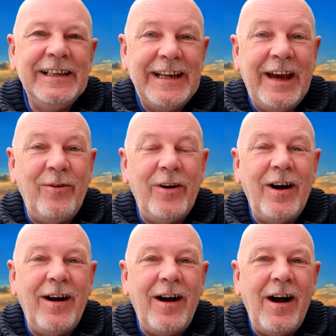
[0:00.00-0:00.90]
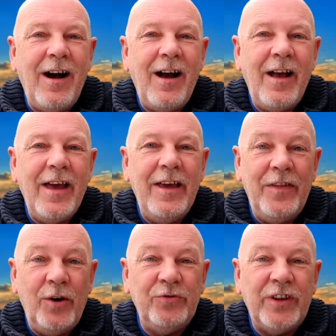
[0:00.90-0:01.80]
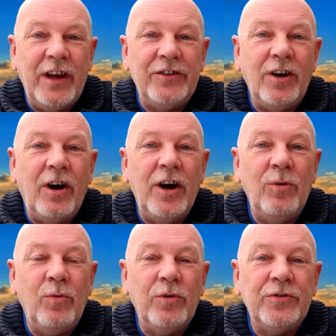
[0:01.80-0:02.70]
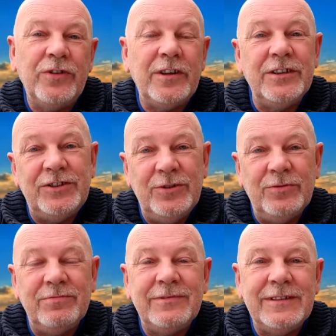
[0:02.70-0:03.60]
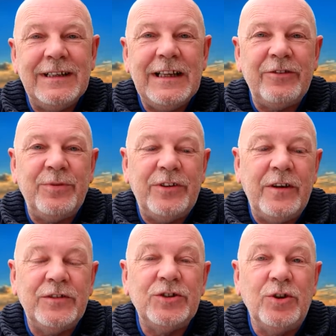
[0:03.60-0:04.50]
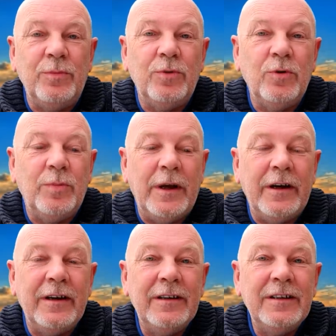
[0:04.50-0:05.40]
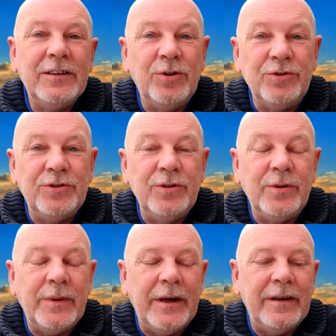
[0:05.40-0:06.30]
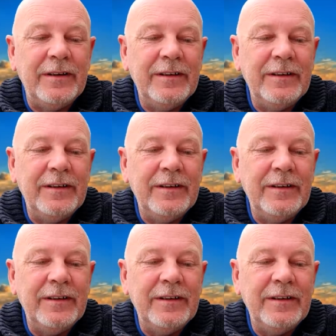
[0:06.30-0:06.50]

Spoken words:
Now, in those days, I was, and I still class myself as a good pool player, good snooker player,